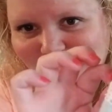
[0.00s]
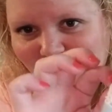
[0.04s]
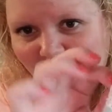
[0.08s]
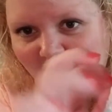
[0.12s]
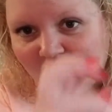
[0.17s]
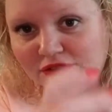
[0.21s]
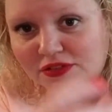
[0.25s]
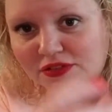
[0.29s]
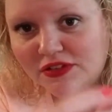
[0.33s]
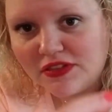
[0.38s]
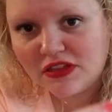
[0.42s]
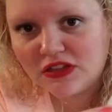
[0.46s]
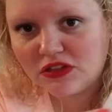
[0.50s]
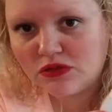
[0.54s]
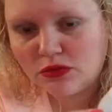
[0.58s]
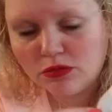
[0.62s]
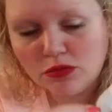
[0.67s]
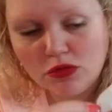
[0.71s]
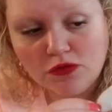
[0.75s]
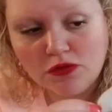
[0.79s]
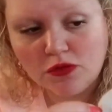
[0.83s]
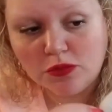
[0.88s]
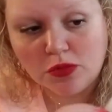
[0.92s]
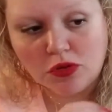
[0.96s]
Everything's
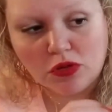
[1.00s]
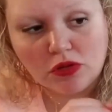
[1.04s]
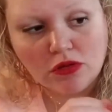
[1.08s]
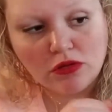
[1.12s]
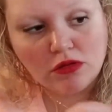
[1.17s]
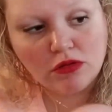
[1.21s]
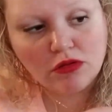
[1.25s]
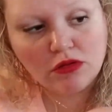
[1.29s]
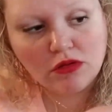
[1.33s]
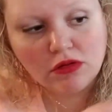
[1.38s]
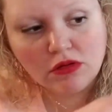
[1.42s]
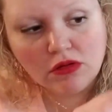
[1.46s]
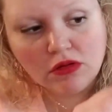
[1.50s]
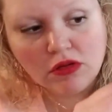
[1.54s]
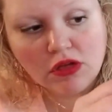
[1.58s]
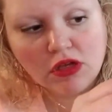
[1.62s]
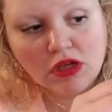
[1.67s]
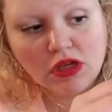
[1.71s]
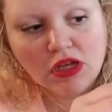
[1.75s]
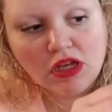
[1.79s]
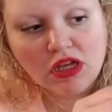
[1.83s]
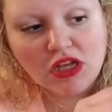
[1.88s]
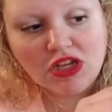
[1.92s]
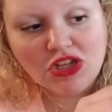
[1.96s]
removable.
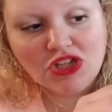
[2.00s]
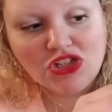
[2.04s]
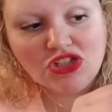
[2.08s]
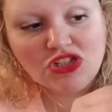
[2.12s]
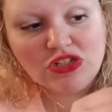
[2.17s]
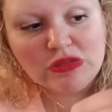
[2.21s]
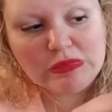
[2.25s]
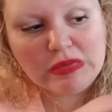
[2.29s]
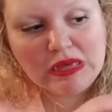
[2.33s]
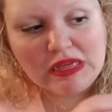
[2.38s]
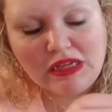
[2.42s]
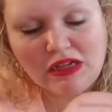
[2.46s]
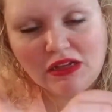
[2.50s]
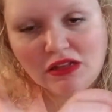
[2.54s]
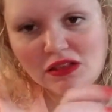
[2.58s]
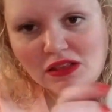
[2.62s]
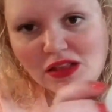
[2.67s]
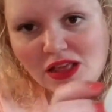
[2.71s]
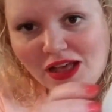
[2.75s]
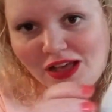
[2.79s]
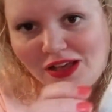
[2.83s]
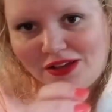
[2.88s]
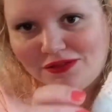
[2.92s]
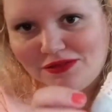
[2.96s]
She made
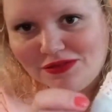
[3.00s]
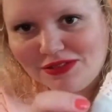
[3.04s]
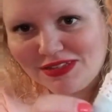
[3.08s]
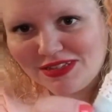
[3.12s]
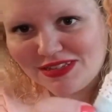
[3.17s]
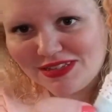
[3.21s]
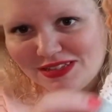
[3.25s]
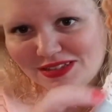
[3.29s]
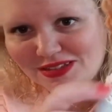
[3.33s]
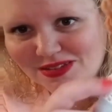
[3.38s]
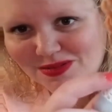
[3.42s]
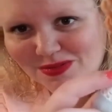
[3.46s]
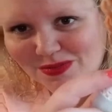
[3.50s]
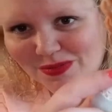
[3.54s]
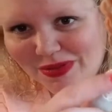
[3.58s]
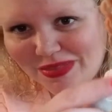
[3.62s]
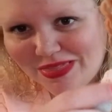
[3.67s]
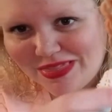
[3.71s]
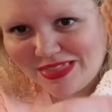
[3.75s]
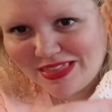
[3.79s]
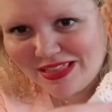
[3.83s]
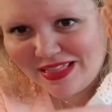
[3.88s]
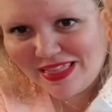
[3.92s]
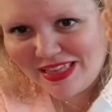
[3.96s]
gloves
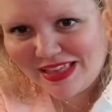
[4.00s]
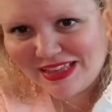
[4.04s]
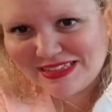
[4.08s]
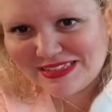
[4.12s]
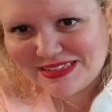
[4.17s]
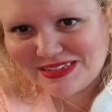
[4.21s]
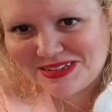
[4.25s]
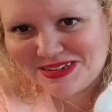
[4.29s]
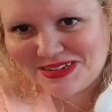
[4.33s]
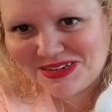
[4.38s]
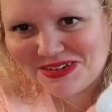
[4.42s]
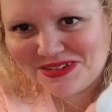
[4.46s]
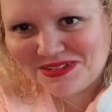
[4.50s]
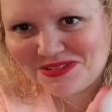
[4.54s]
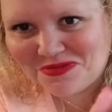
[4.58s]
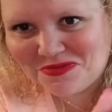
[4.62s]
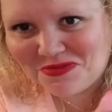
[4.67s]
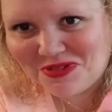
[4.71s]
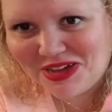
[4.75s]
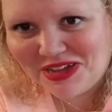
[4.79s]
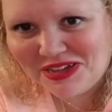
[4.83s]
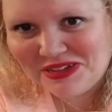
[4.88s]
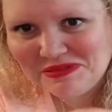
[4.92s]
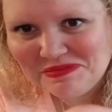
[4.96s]
with the lace on it as
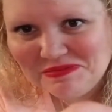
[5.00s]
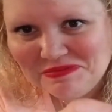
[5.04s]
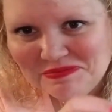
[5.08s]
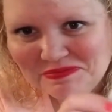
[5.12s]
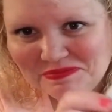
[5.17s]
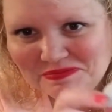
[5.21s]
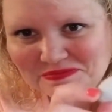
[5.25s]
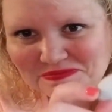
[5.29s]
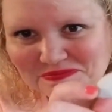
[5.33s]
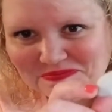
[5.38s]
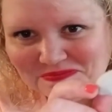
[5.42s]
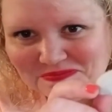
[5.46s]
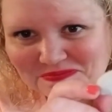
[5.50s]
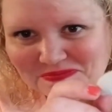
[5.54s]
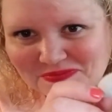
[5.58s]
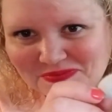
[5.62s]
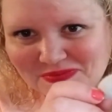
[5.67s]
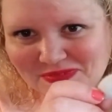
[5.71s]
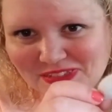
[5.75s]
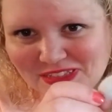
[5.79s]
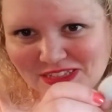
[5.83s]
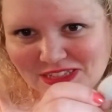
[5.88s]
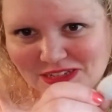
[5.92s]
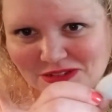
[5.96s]
well.
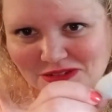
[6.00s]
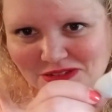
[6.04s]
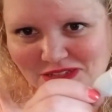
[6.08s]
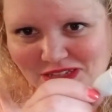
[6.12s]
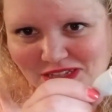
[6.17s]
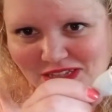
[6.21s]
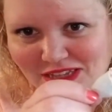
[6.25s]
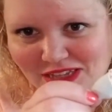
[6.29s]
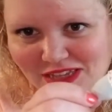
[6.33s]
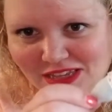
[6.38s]
So see?